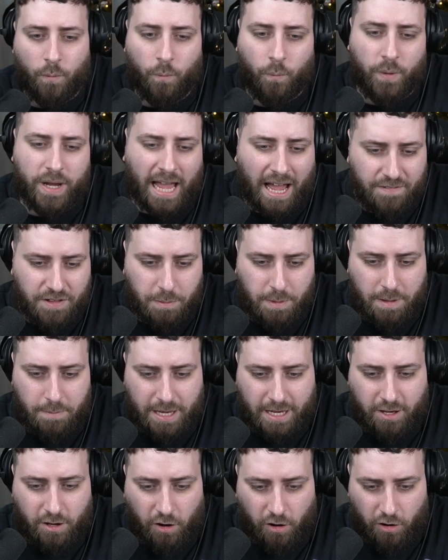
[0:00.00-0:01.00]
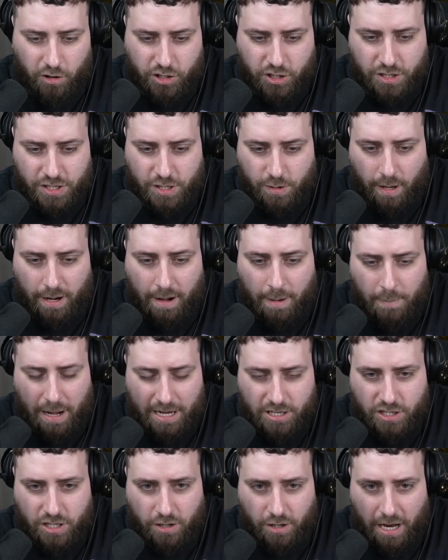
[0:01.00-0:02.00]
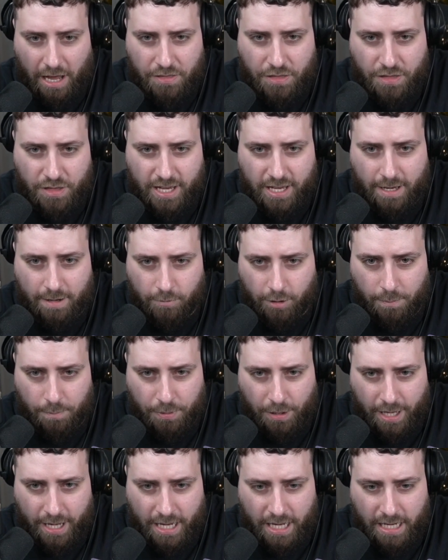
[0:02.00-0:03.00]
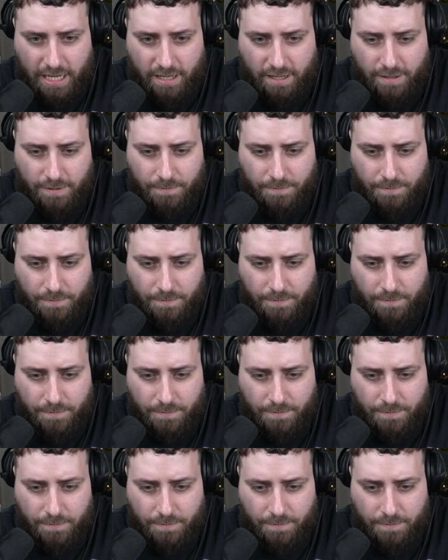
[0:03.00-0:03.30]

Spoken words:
We have to be a bit cautious. So I'm actually going to... I think I'm going to play